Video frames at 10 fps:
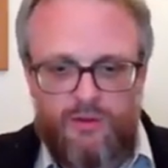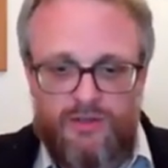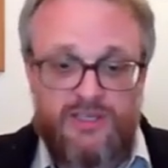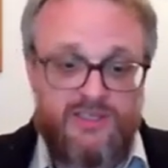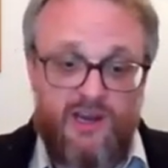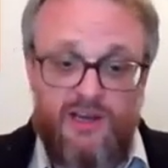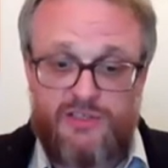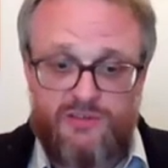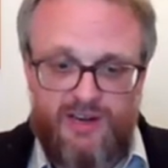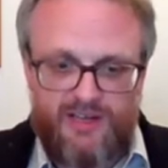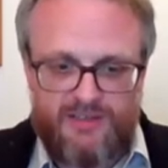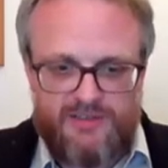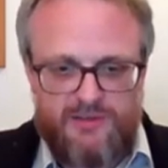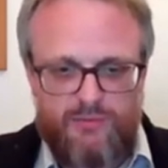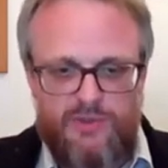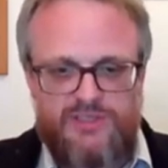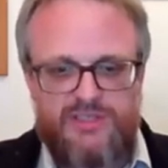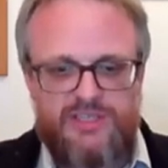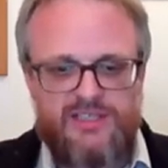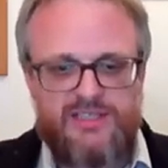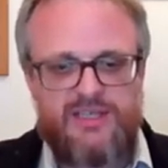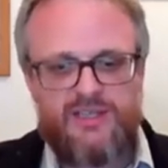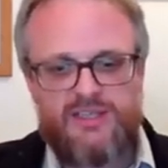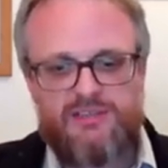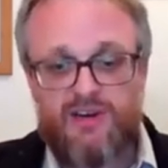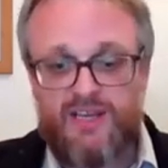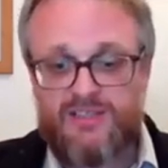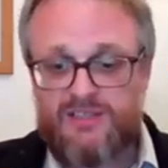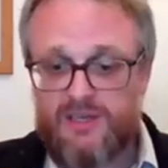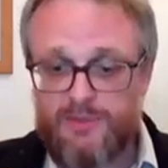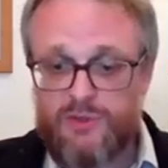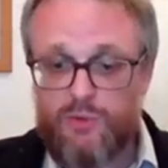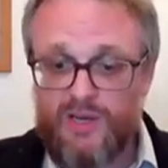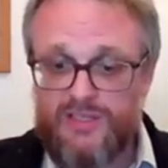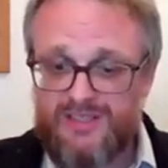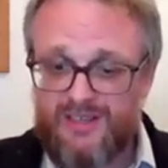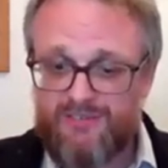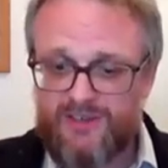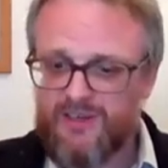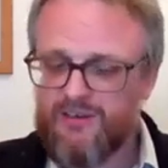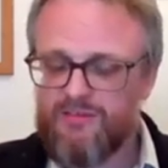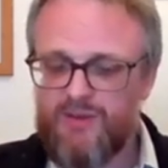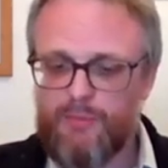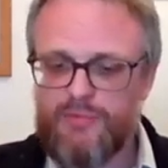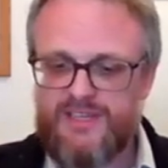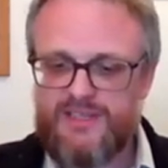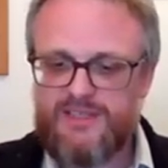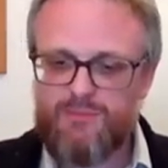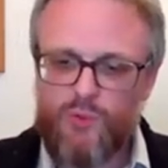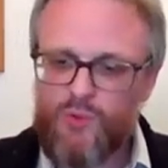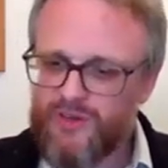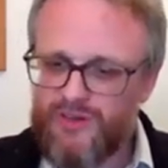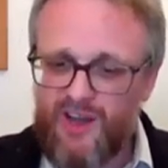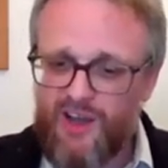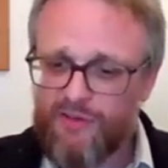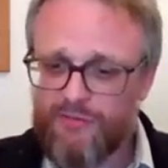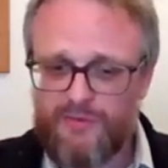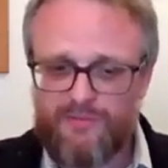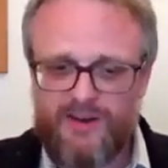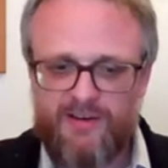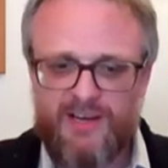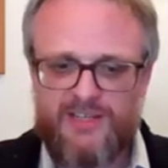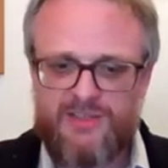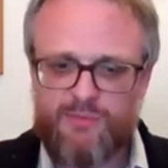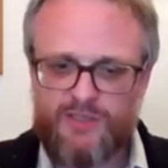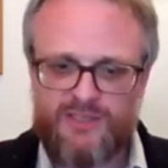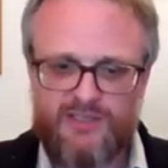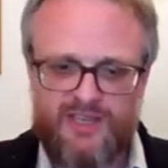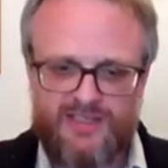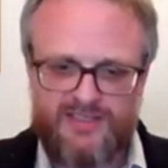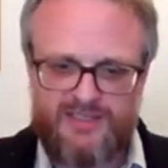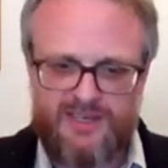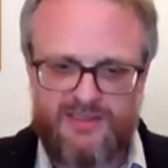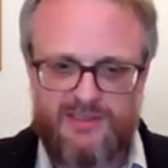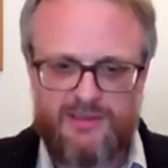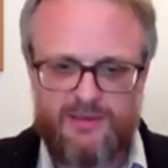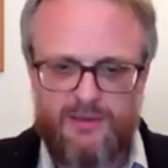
and these are R2 values, which suggests that this relationship is quite significant, representing more than half of the variation within the data sets.